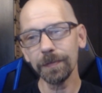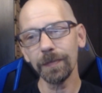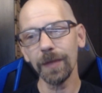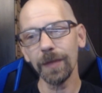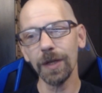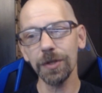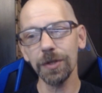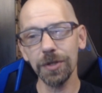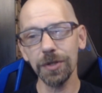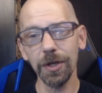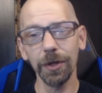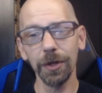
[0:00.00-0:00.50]

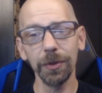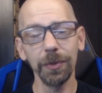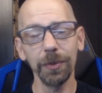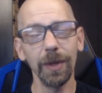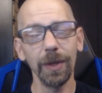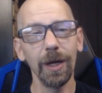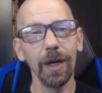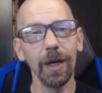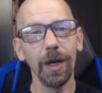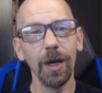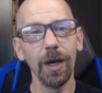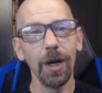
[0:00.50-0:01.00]
So
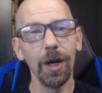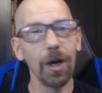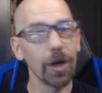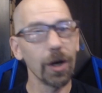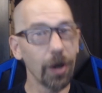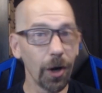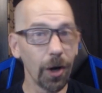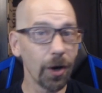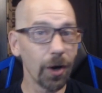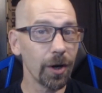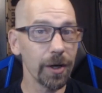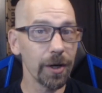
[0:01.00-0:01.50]

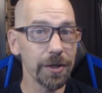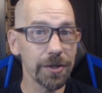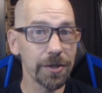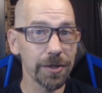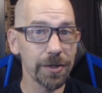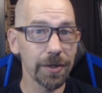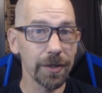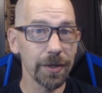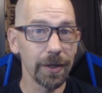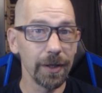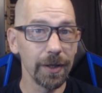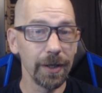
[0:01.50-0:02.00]

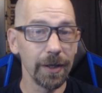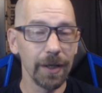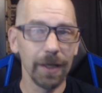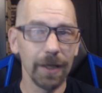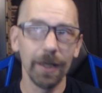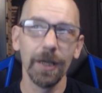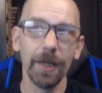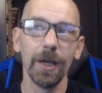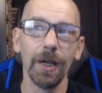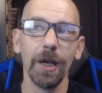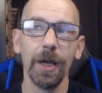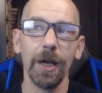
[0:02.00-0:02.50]
cards
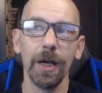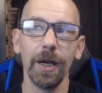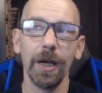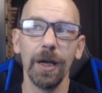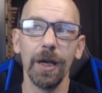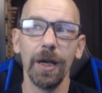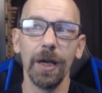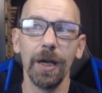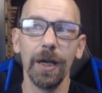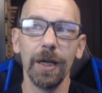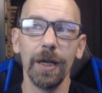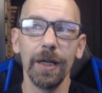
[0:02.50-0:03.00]

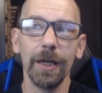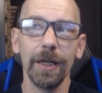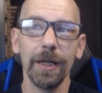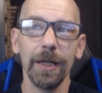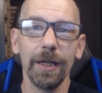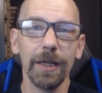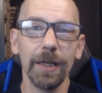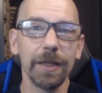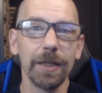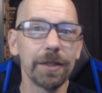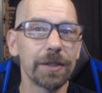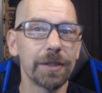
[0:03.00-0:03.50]

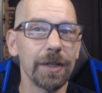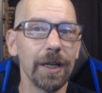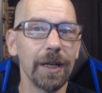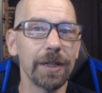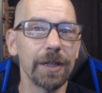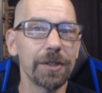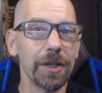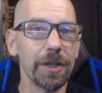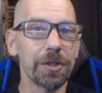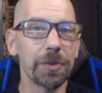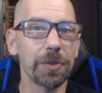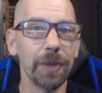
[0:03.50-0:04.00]
is an
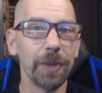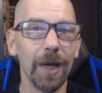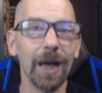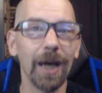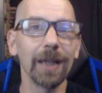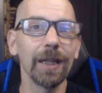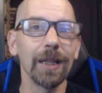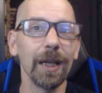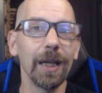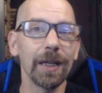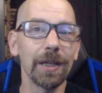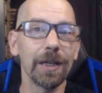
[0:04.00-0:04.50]
accessory
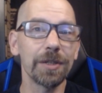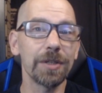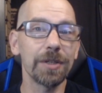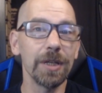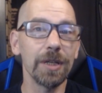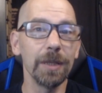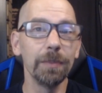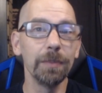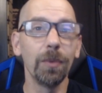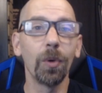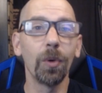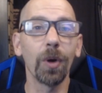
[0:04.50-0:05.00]
I'd like to see
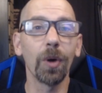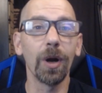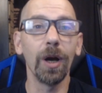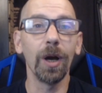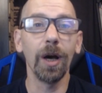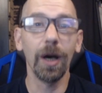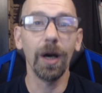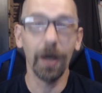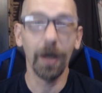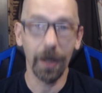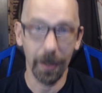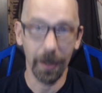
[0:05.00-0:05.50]
more
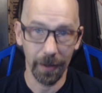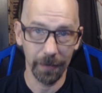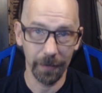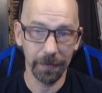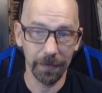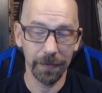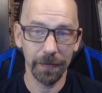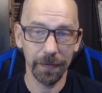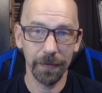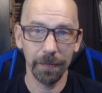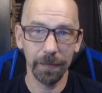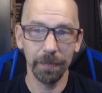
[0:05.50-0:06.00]
of
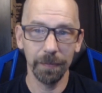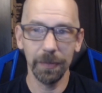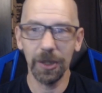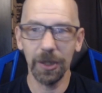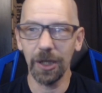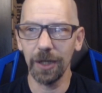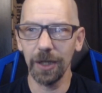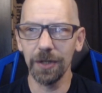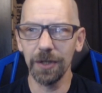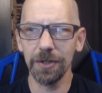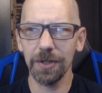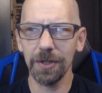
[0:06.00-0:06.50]

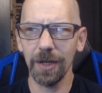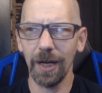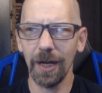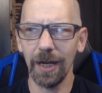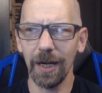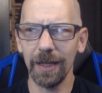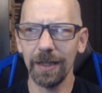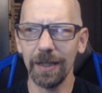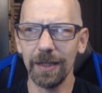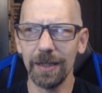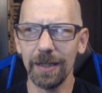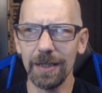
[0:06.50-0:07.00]
because I
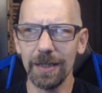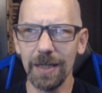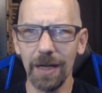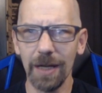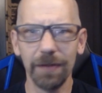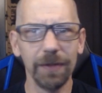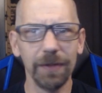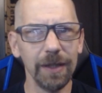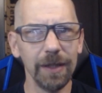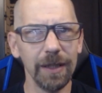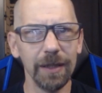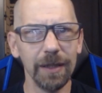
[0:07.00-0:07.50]

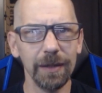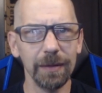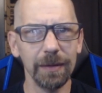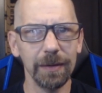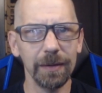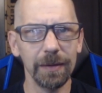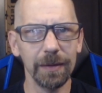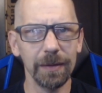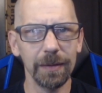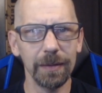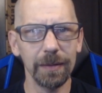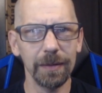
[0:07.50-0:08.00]
definitely
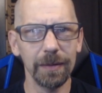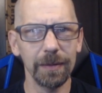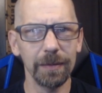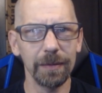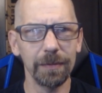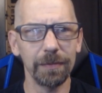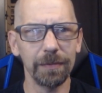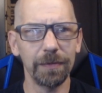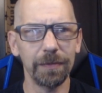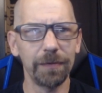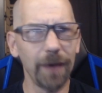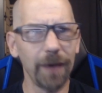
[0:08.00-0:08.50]

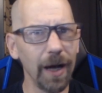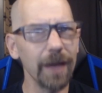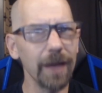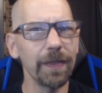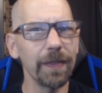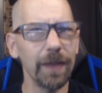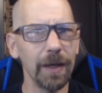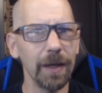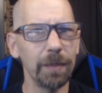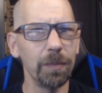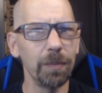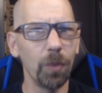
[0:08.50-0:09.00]
find
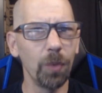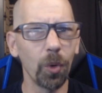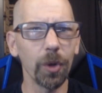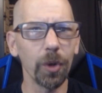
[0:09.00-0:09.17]
them more